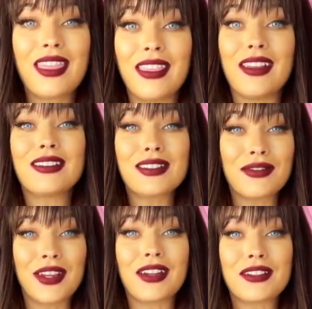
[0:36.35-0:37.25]
this
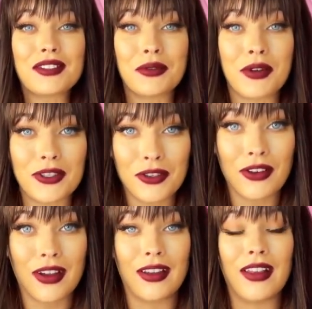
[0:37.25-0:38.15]
Venus
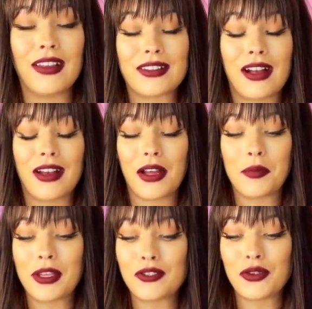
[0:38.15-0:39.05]
retrograde is not
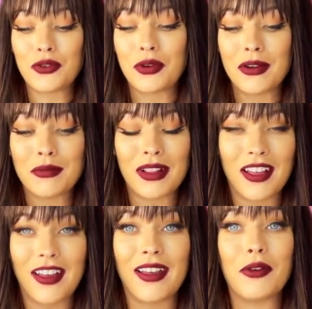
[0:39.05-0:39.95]
coming to
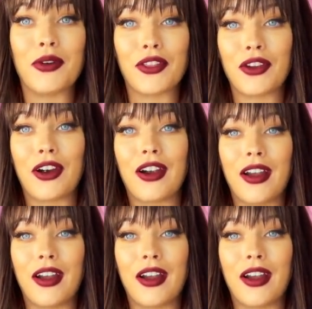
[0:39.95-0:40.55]
play with our